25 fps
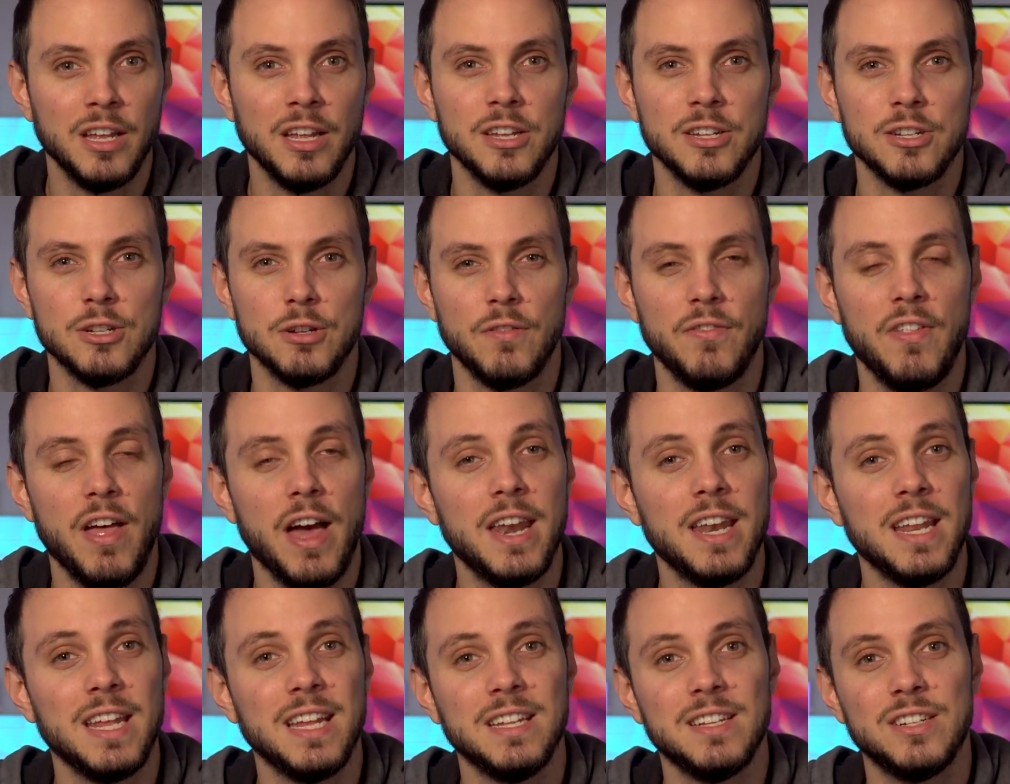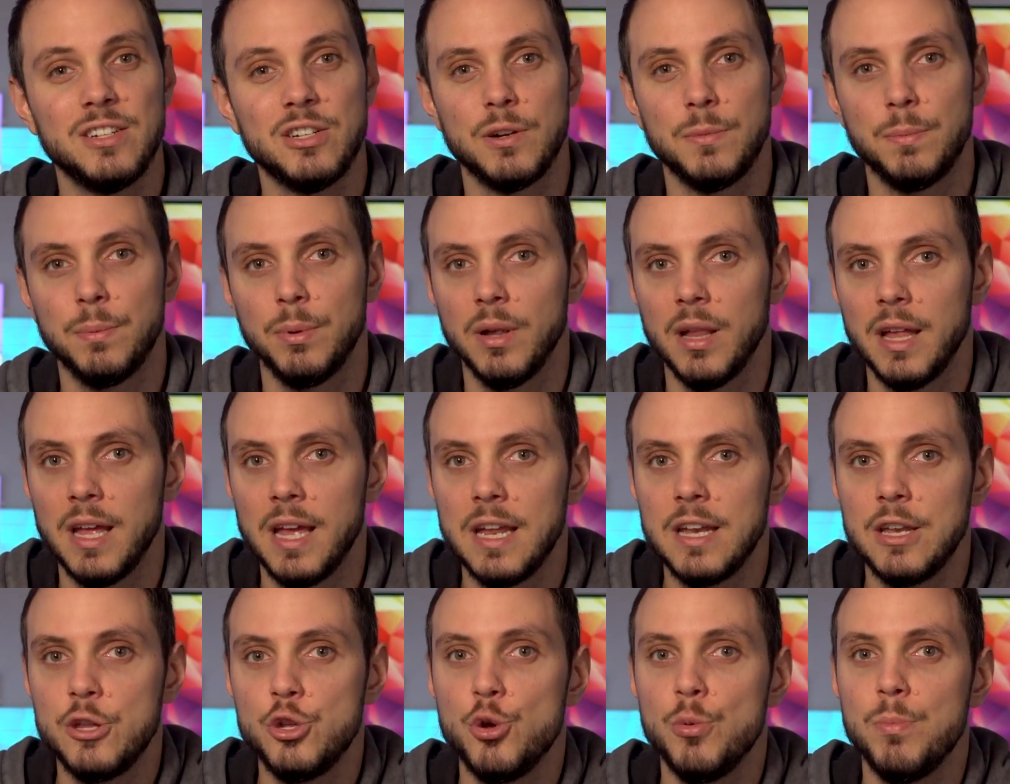so if that is your
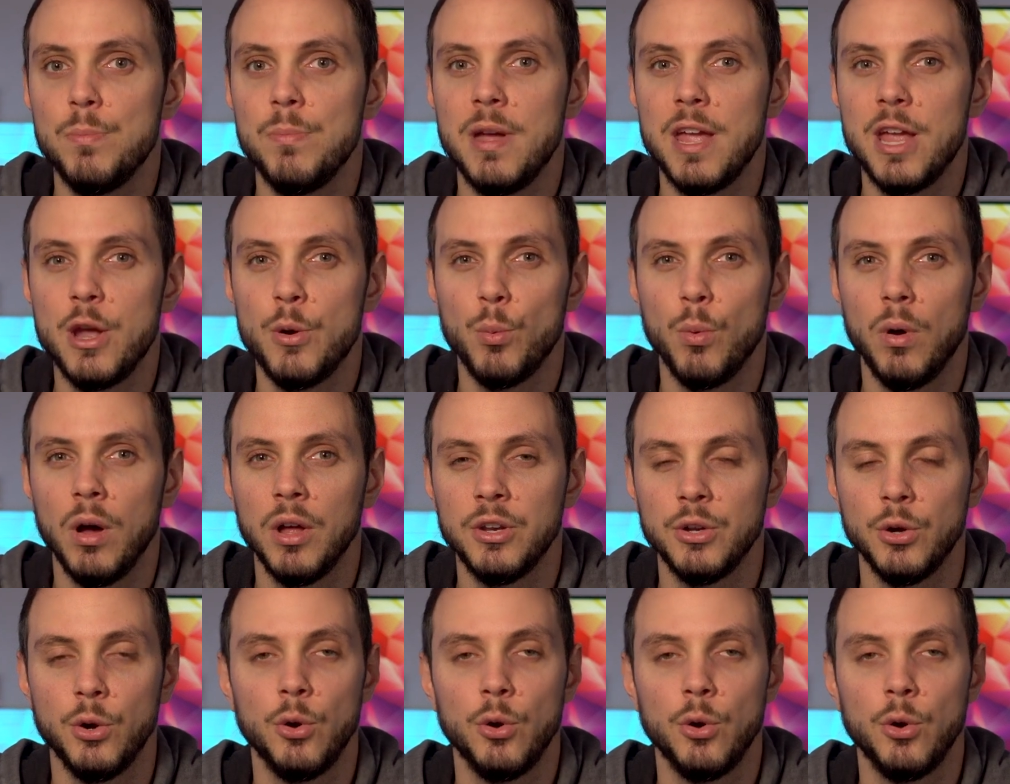plan, you may want to